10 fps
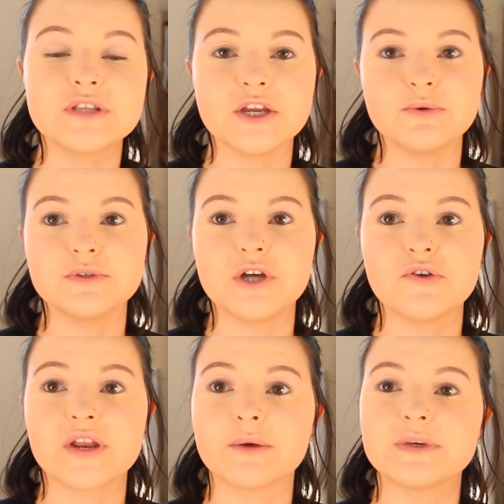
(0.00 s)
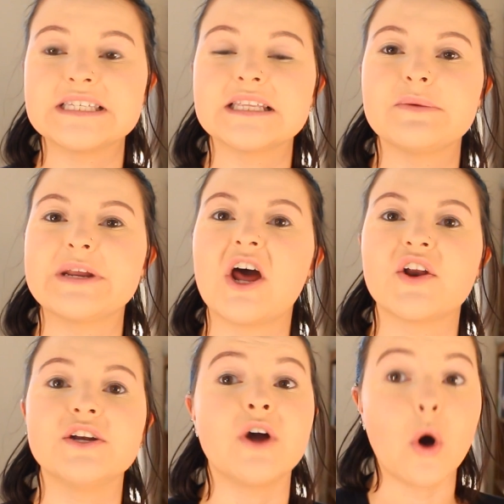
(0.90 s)
then you will know that I recently went
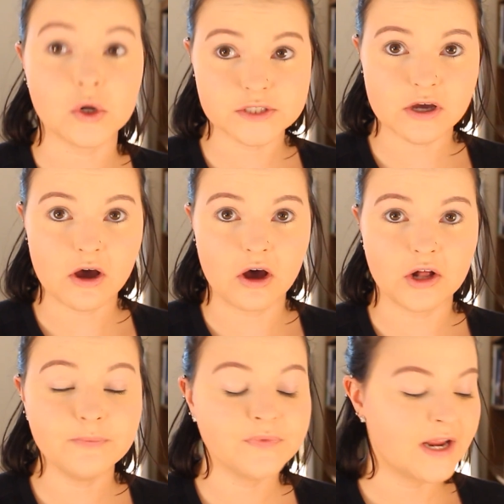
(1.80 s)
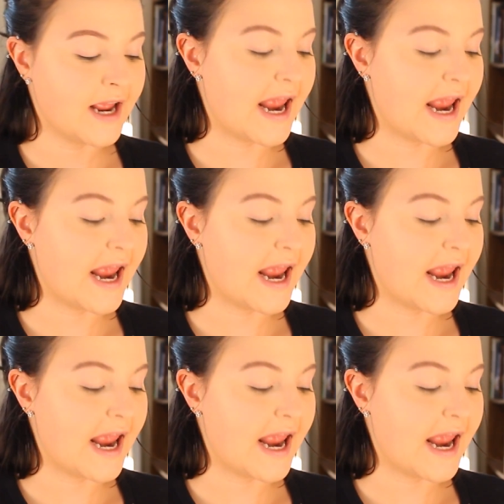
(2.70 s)
on an Ulta haul.